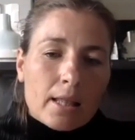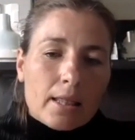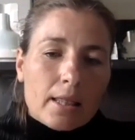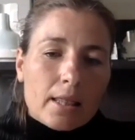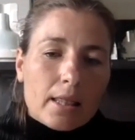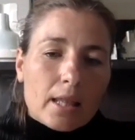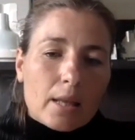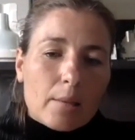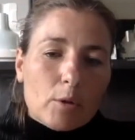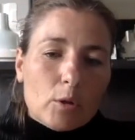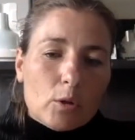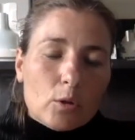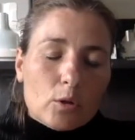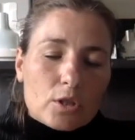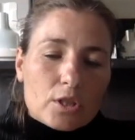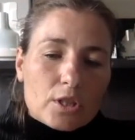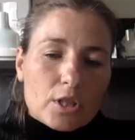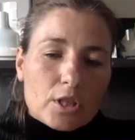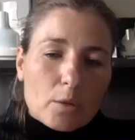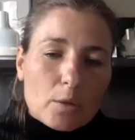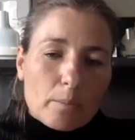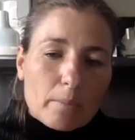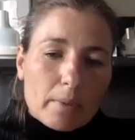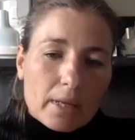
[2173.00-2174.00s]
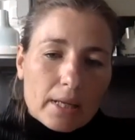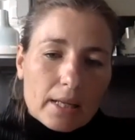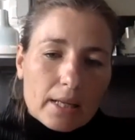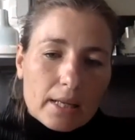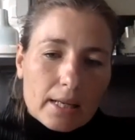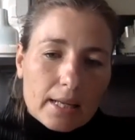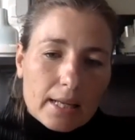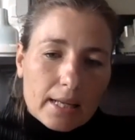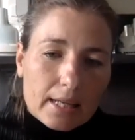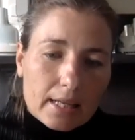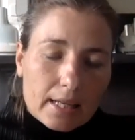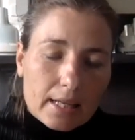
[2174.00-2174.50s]
There will also be a
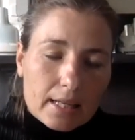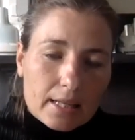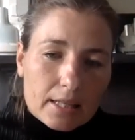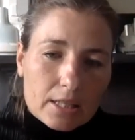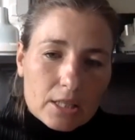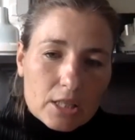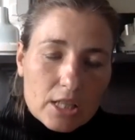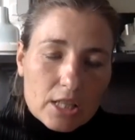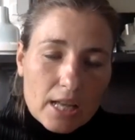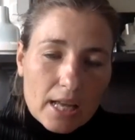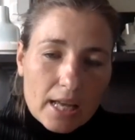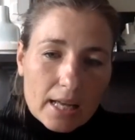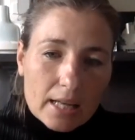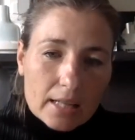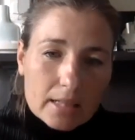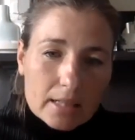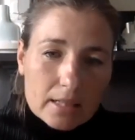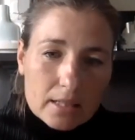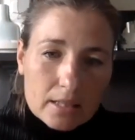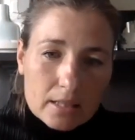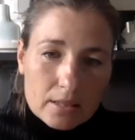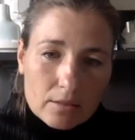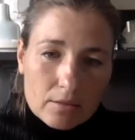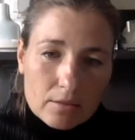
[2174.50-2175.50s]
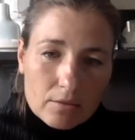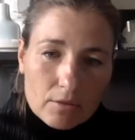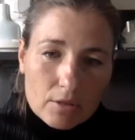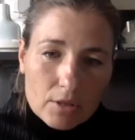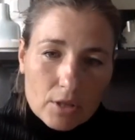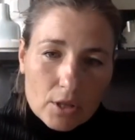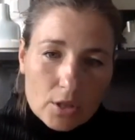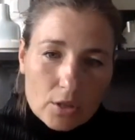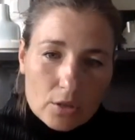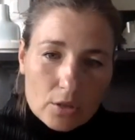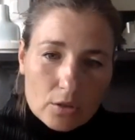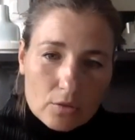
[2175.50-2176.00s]
link in the chat for
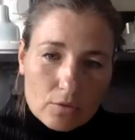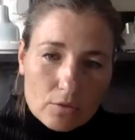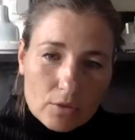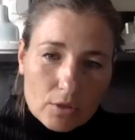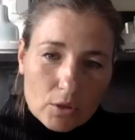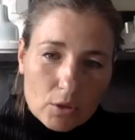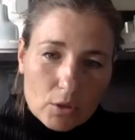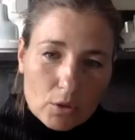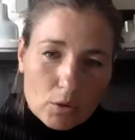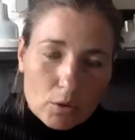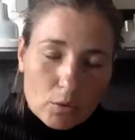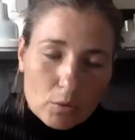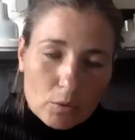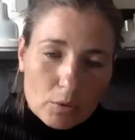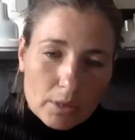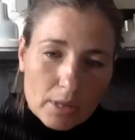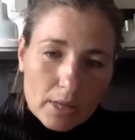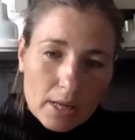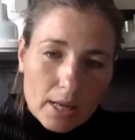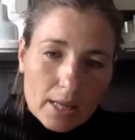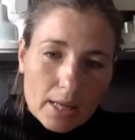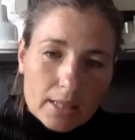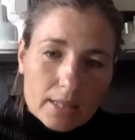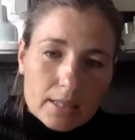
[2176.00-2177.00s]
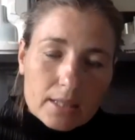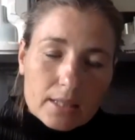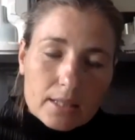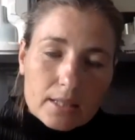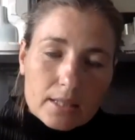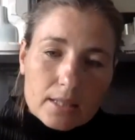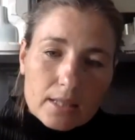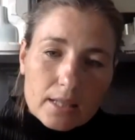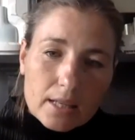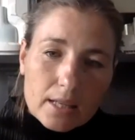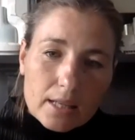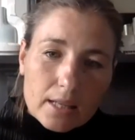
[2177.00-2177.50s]
those of you who would like to
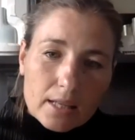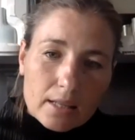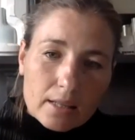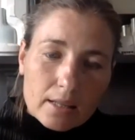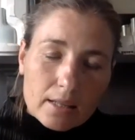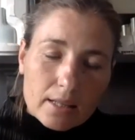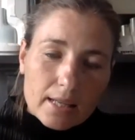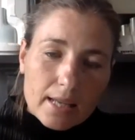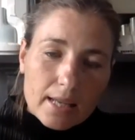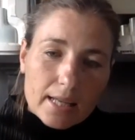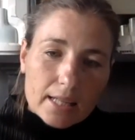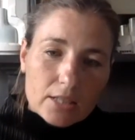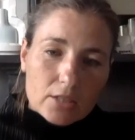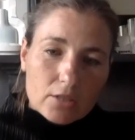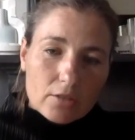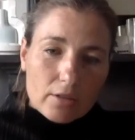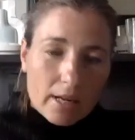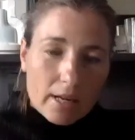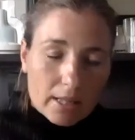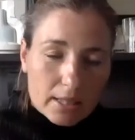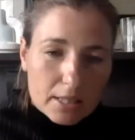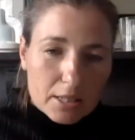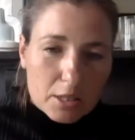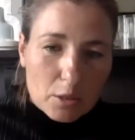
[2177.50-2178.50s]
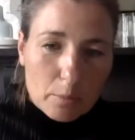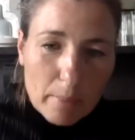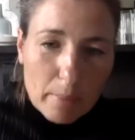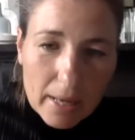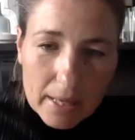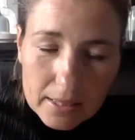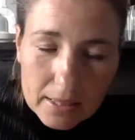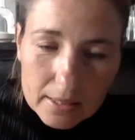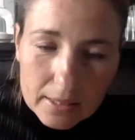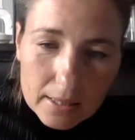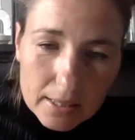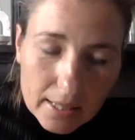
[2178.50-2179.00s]
see the extract
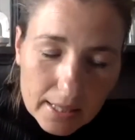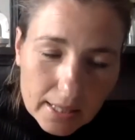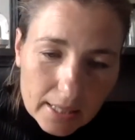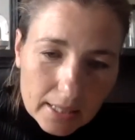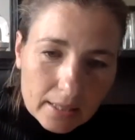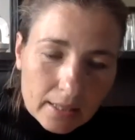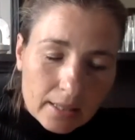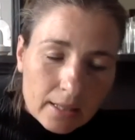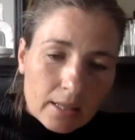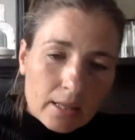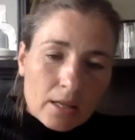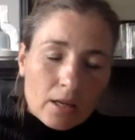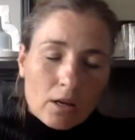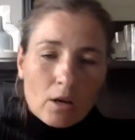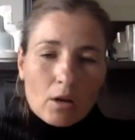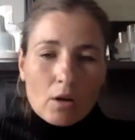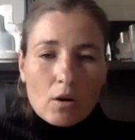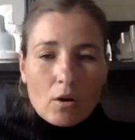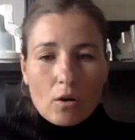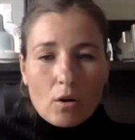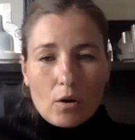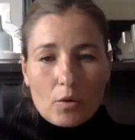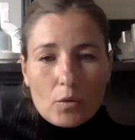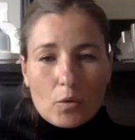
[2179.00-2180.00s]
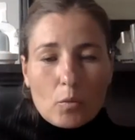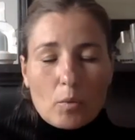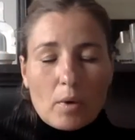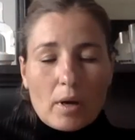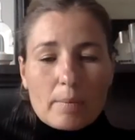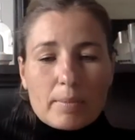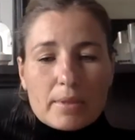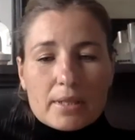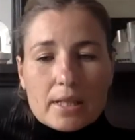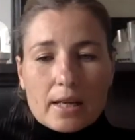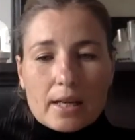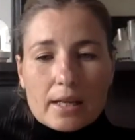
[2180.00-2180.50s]
independently on the
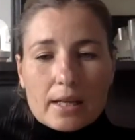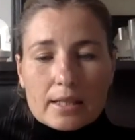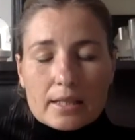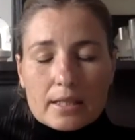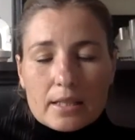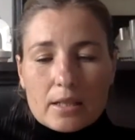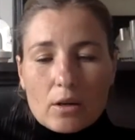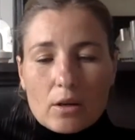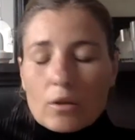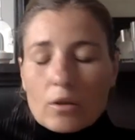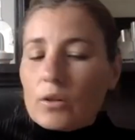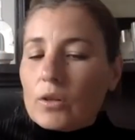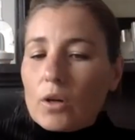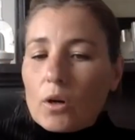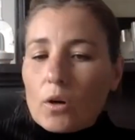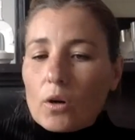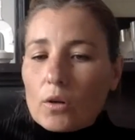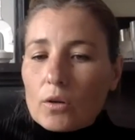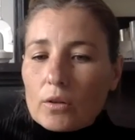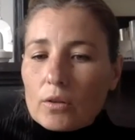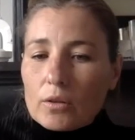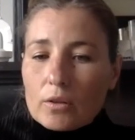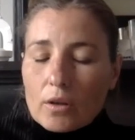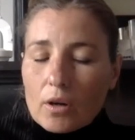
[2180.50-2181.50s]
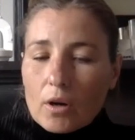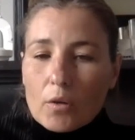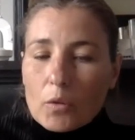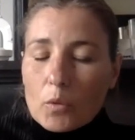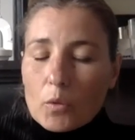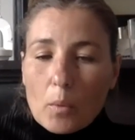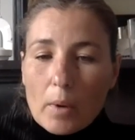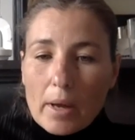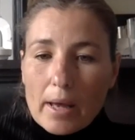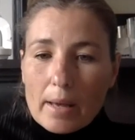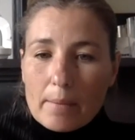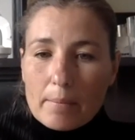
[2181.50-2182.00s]
website, on
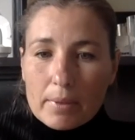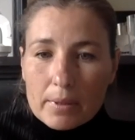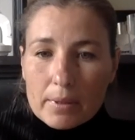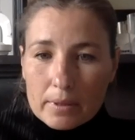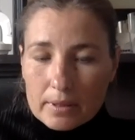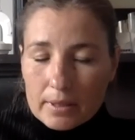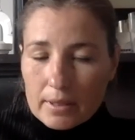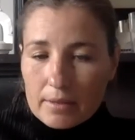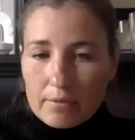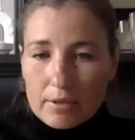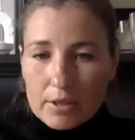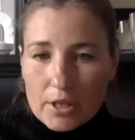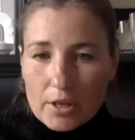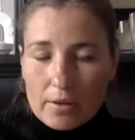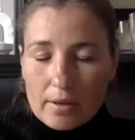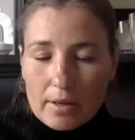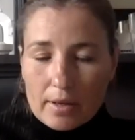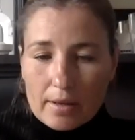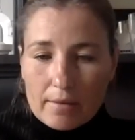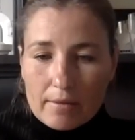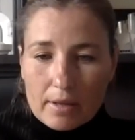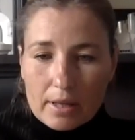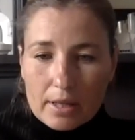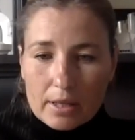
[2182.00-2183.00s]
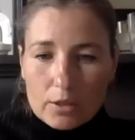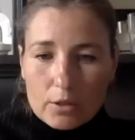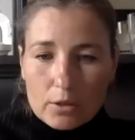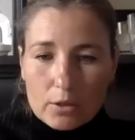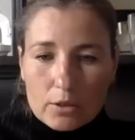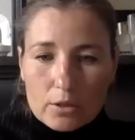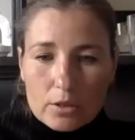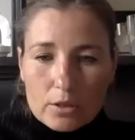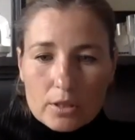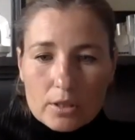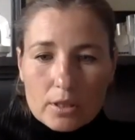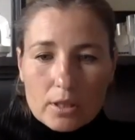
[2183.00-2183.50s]
the web, if you don't have very
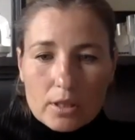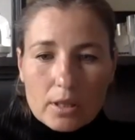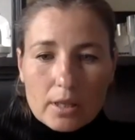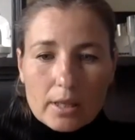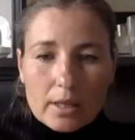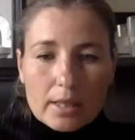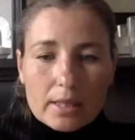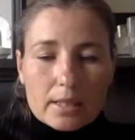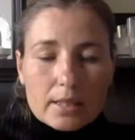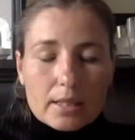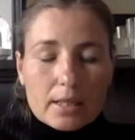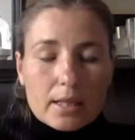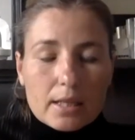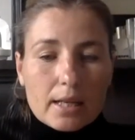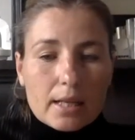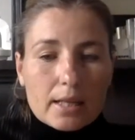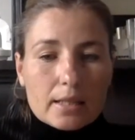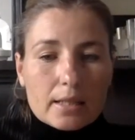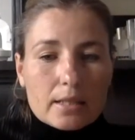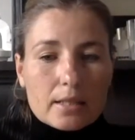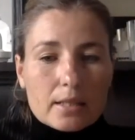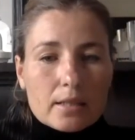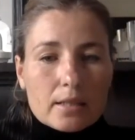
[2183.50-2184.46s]
good internet.